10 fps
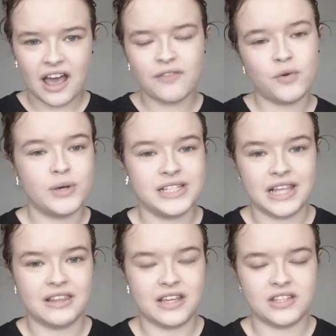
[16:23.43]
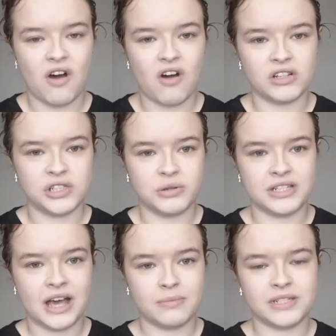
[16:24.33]
I've always said that it's hard to
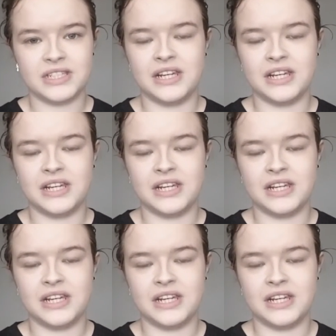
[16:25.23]
adapt a